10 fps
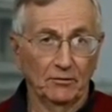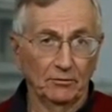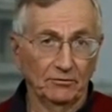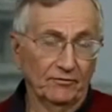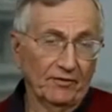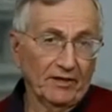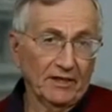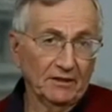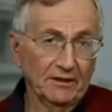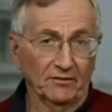who was very
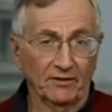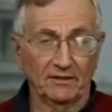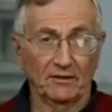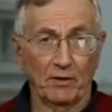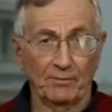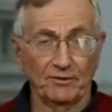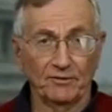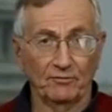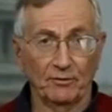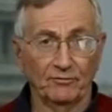clear that the
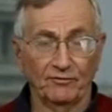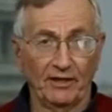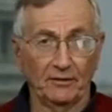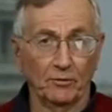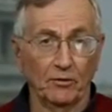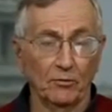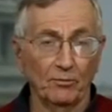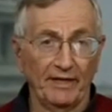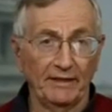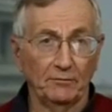weapons were fired were
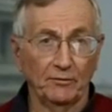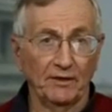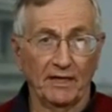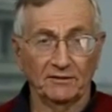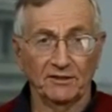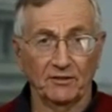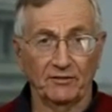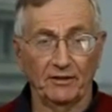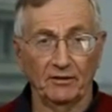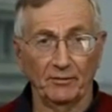homemade and were not
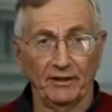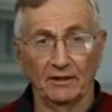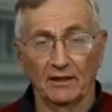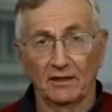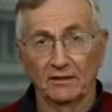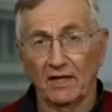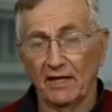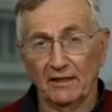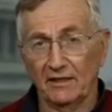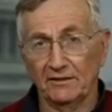Syrian army.
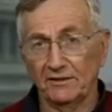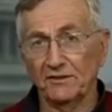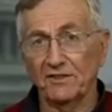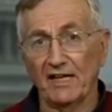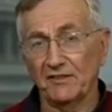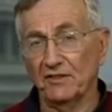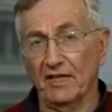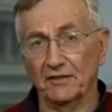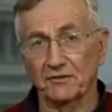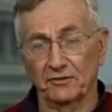This is asked
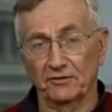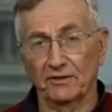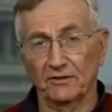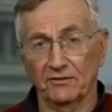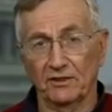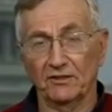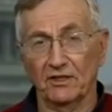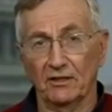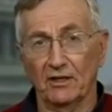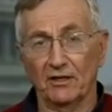and answered. These
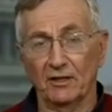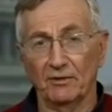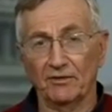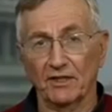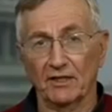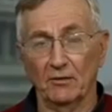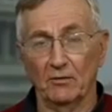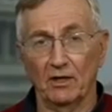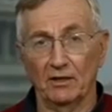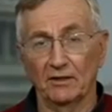are arguments that
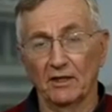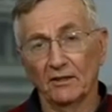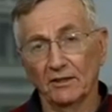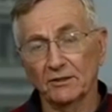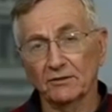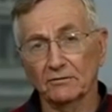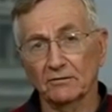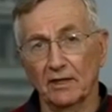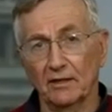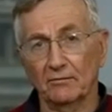go on. This is,
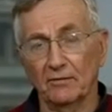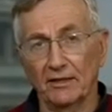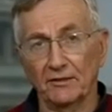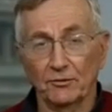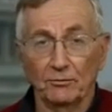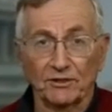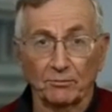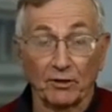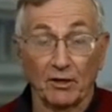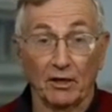I assume it's
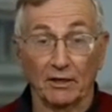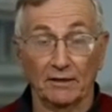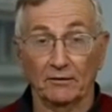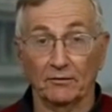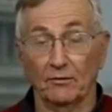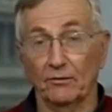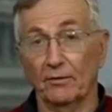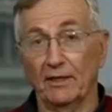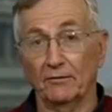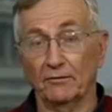a blog. I don't
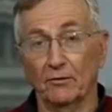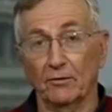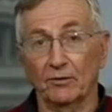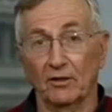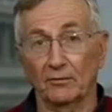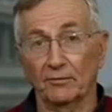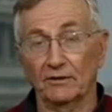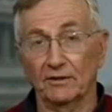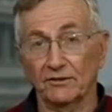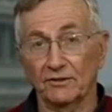know the blog, but
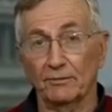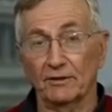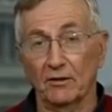this has been.